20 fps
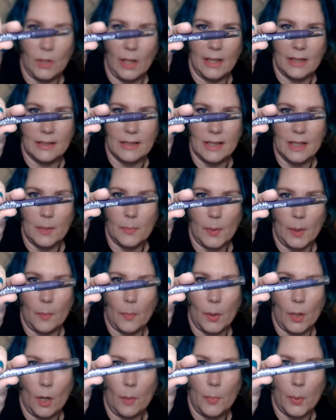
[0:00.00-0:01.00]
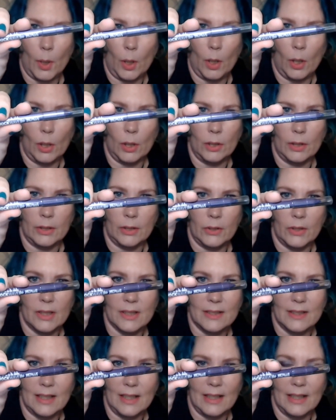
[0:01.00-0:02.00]
deep purple. You can see
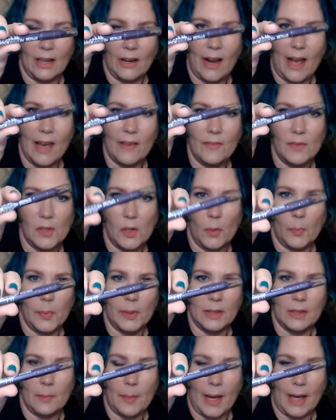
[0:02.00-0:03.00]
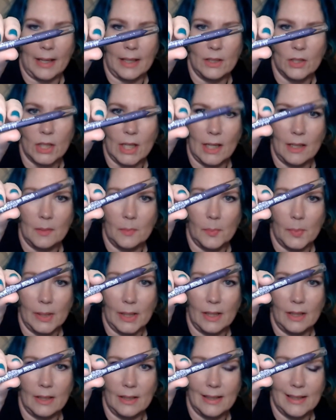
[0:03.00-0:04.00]
it there. I haven't opened the package yet, but
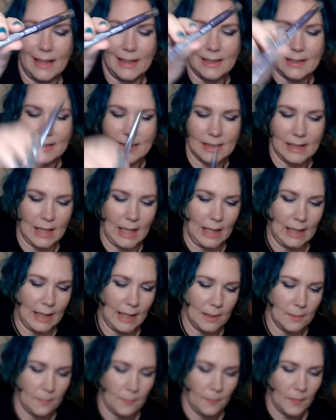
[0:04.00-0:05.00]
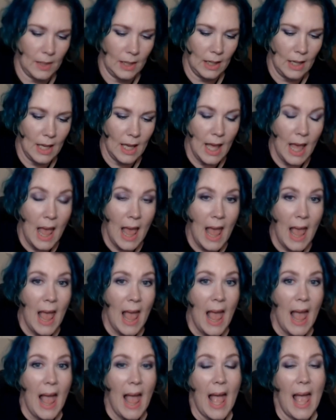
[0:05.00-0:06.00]
that's the color.
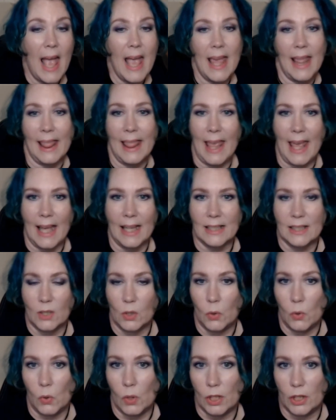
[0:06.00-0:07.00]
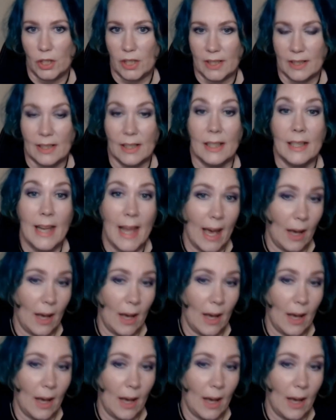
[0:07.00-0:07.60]
And that's gorgeous. Now,